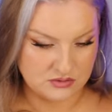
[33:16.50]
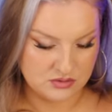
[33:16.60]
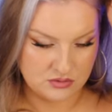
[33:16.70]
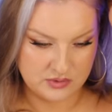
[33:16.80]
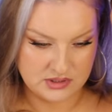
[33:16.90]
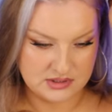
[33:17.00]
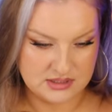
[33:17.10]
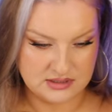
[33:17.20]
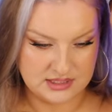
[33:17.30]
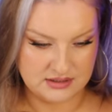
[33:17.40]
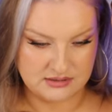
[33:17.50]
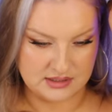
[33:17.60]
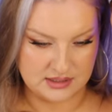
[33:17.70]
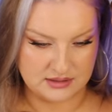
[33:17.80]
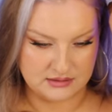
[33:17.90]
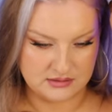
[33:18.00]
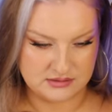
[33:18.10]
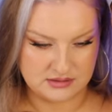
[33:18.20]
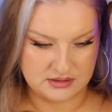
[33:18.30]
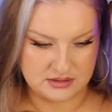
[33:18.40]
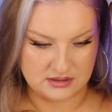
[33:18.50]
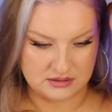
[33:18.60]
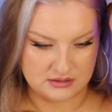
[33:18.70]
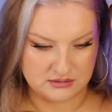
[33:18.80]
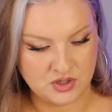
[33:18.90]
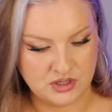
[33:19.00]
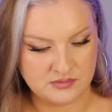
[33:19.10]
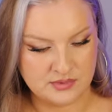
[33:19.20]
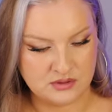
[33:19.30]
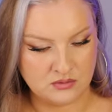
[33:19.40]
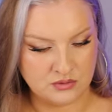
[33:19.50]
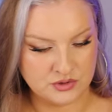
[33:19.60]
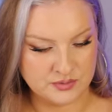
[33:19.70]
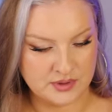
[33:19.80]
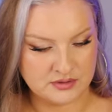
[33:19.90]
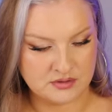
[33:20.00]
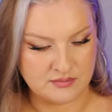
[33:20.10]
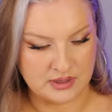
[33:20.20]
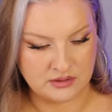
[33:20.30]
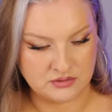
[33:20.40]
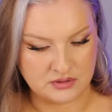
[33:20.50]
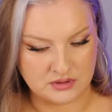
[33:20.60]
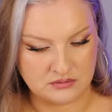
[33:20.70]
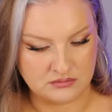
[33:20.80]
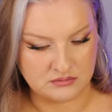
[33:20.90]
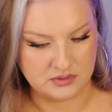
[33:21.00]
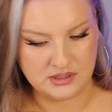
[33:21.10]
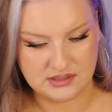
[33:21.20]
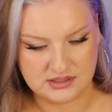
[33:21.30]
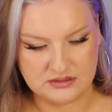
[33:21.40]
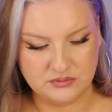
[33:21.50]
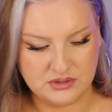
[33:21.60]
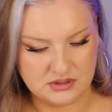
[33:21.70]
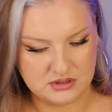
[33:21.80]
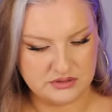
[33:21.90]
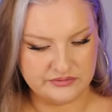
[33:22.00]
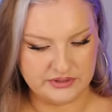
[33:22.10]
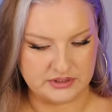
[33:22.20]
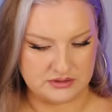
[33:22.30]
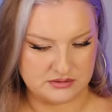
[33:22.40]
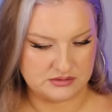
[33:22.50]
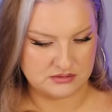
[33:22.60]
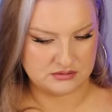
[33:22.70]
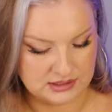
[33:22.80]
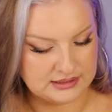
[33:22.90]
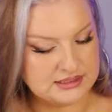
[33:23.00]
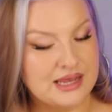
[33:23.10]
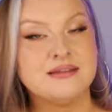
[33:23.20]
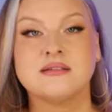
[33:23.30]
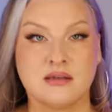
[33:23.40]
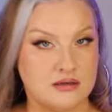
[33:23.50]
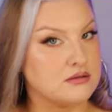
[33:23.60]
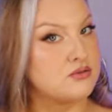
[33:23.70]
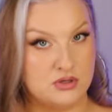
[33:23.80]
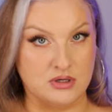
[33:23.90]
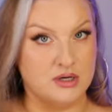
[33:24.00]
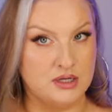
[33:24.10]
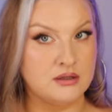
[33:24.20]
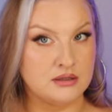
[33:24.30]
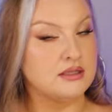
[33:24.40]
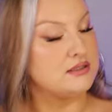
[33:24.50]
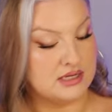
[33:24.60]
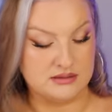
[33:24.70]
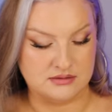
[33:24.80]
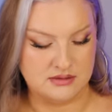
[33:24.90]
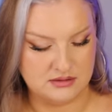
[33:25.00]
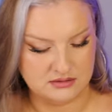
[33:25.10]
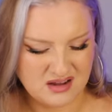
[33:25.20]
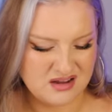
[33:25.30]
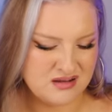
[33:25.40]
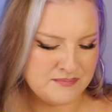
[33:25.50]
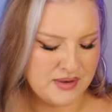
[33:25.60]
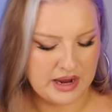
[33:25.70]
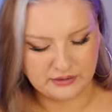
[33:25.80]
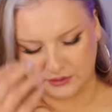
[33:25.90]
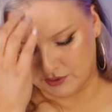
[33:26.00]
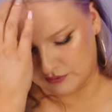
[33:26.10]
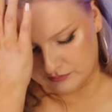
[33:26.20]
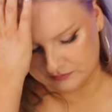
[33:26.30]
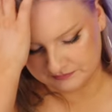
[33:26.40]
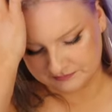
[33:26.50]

So what is the Intense ad? Let's see. Jasmine, orange blossom, mandarin. What is it? What's the difference? Intensa, sorry. Intensa. I don't know.